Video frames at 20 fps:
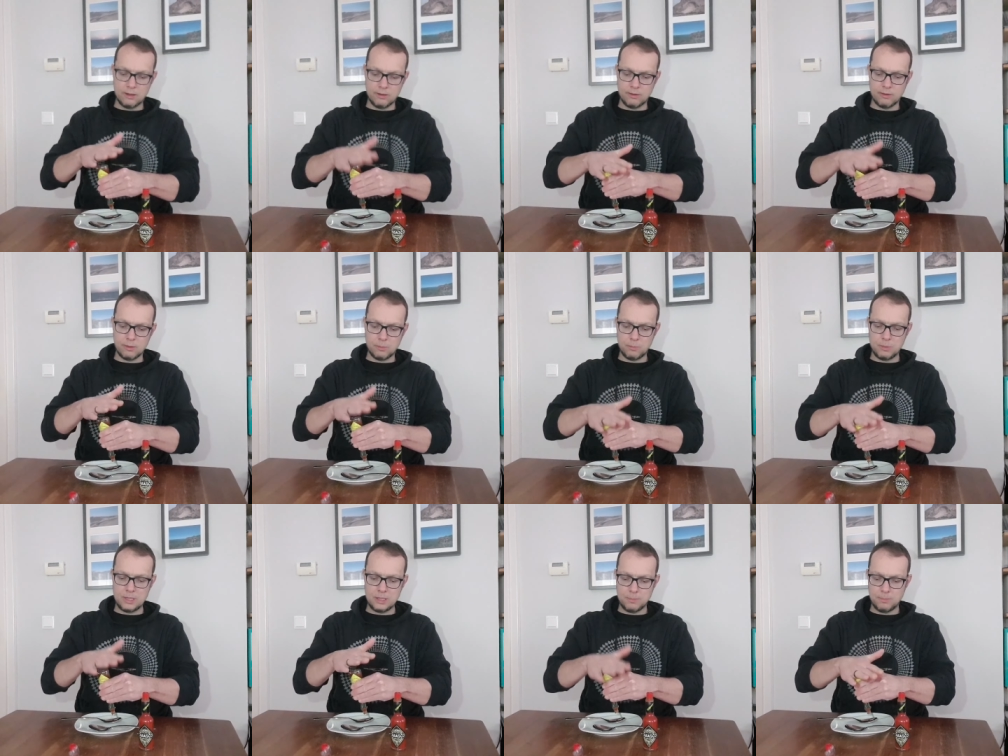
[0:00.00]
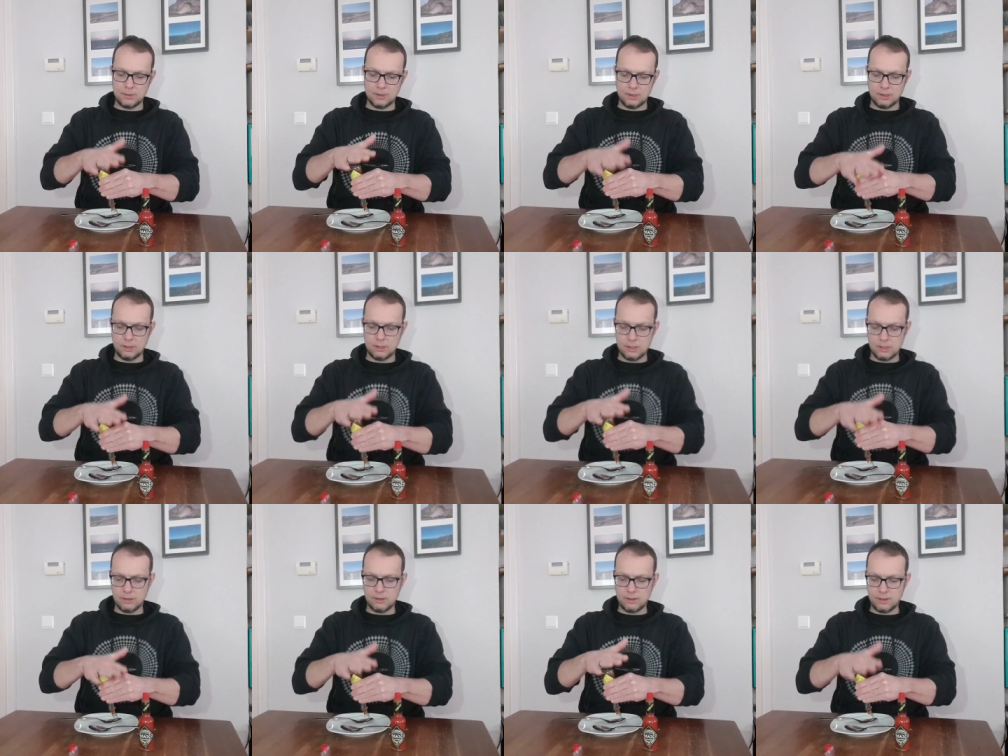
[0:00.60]
the
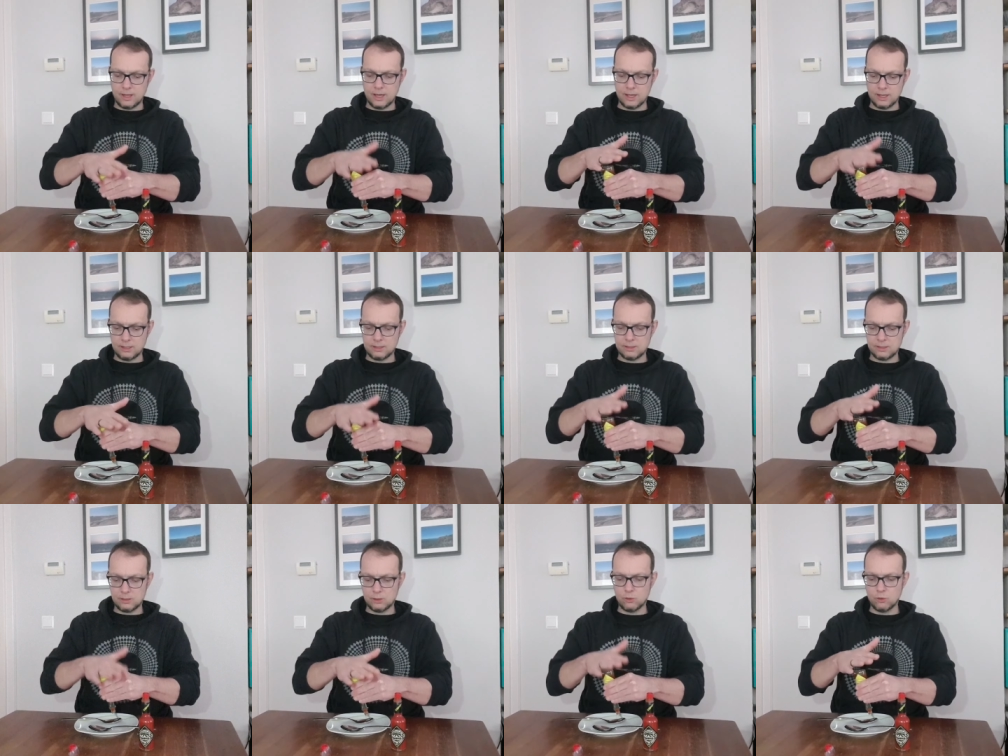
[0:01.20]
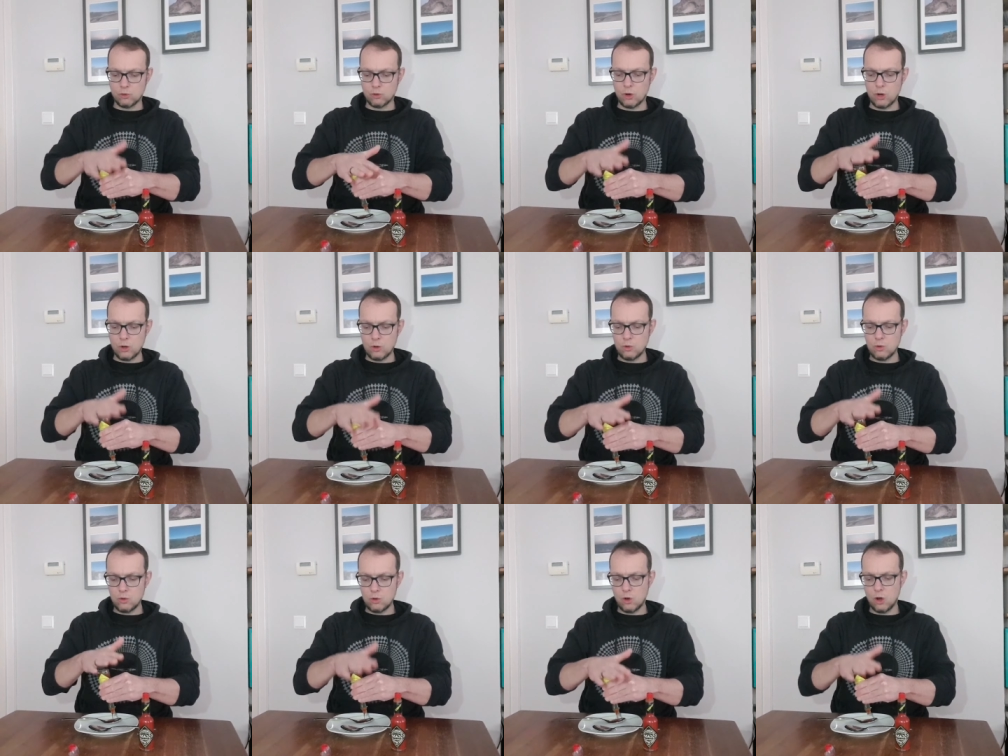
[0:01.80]
people that
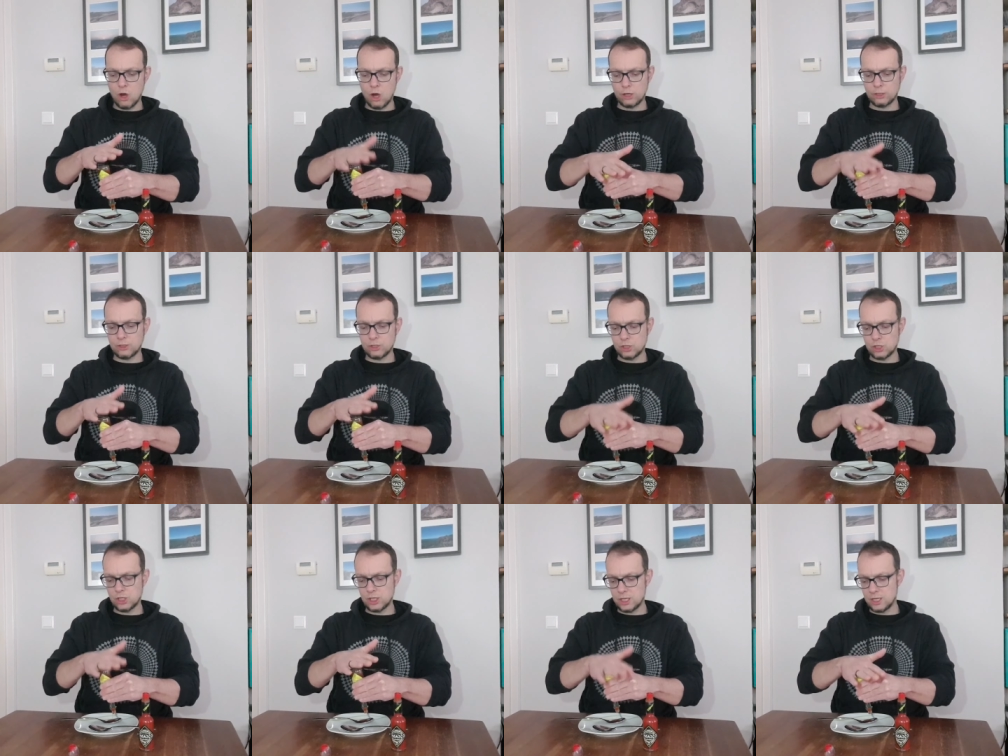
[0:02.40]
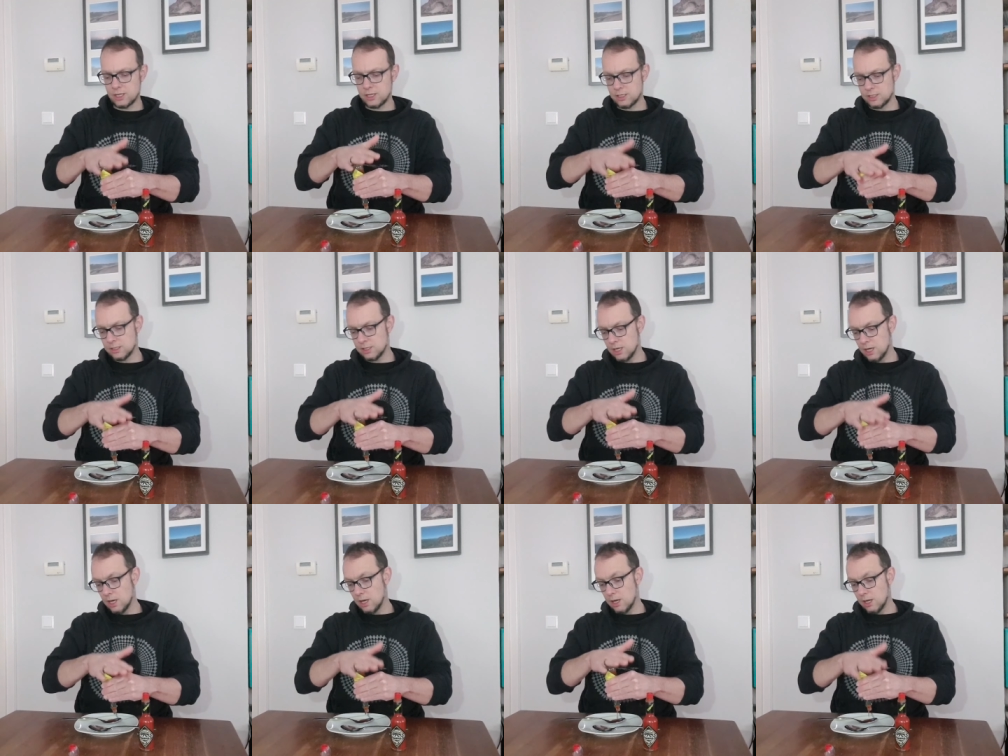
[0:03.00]
grow hot
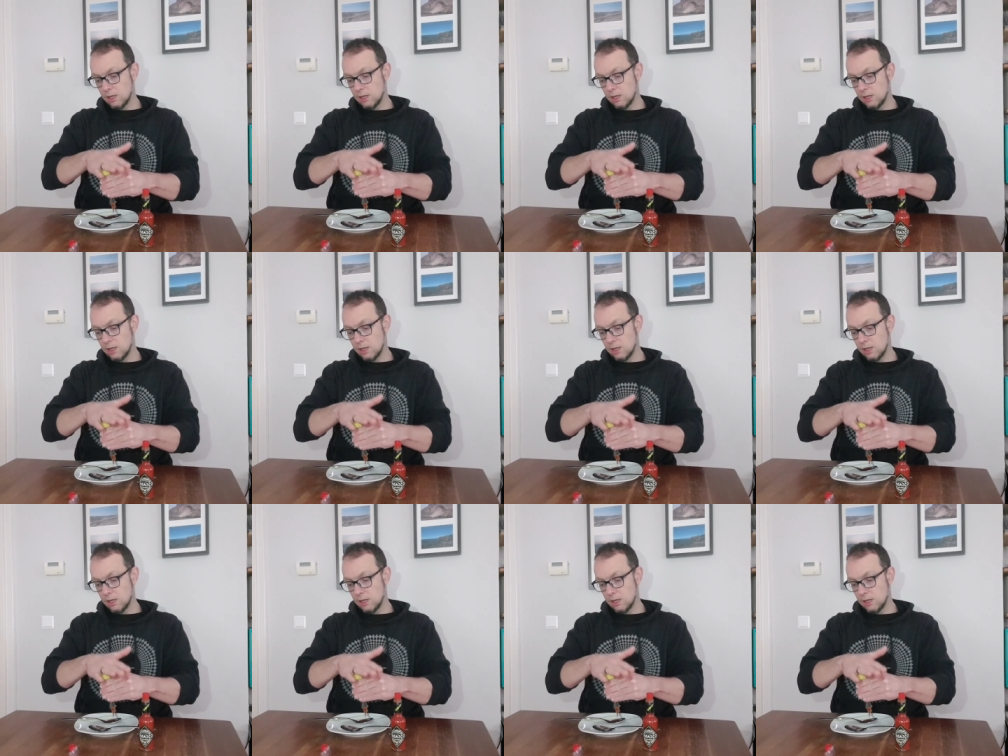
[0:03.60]
chilies,